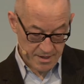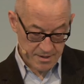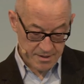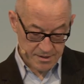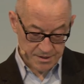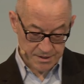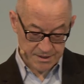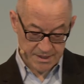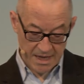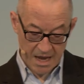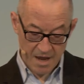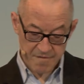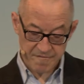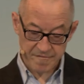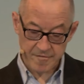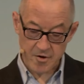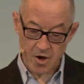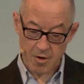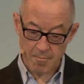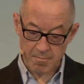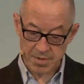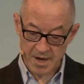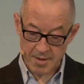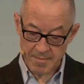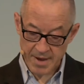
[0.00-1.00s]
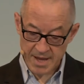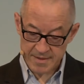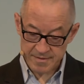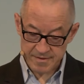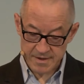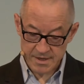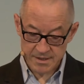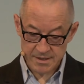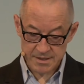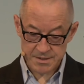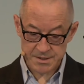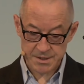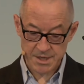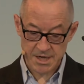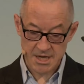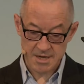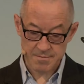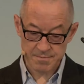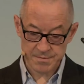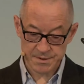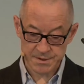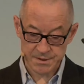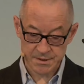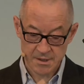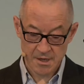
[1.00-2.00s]
staff complementing the
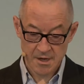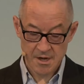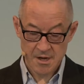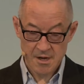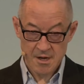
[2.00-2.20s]
teams.